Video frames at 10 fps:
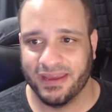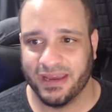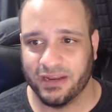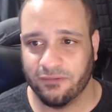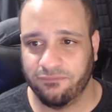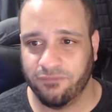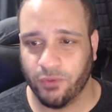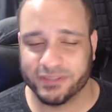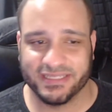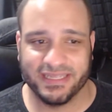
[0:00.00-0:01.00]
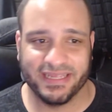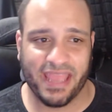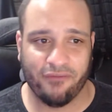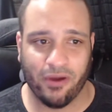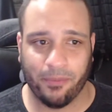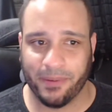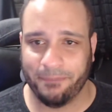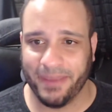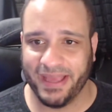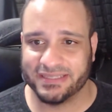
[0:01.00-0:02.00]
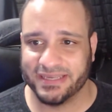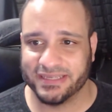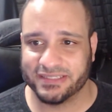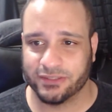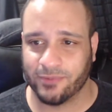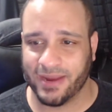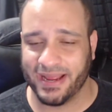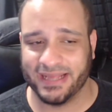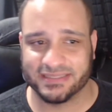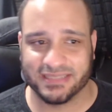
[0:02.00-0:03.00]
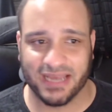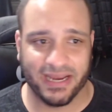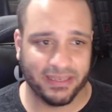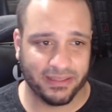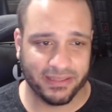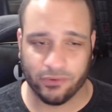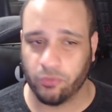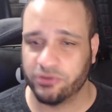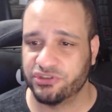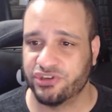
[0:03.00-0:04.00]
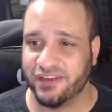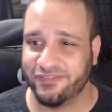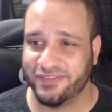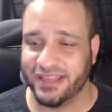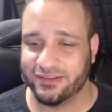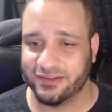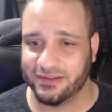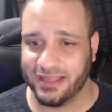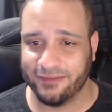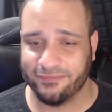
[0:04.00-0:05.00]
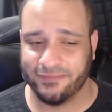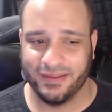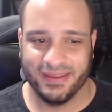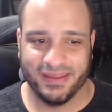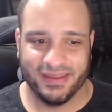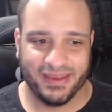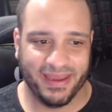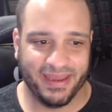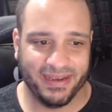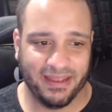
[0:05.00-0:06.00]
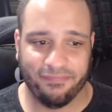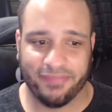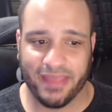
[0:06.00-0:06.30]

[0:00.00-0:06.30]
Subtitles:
And unfortunately gave up a base hit to the right-hand side. They were shifting to the left and left that